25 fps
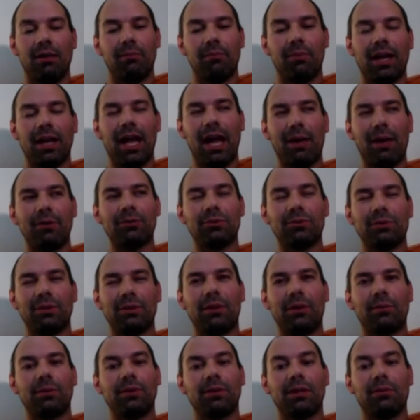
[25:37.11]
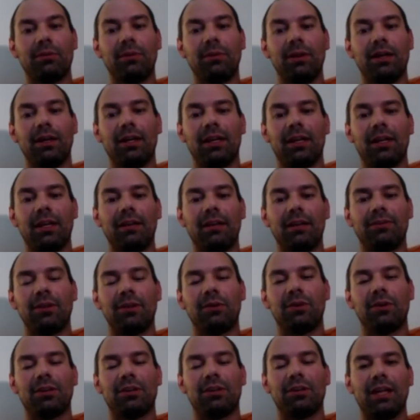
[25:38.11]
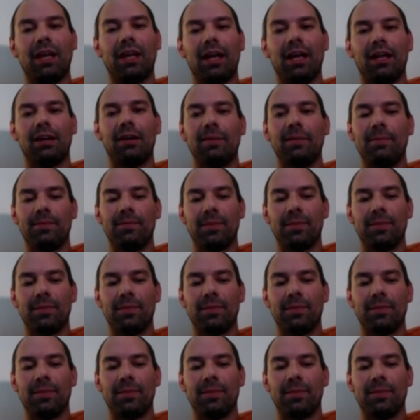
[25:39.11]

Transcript: but how much would that really mean if you instead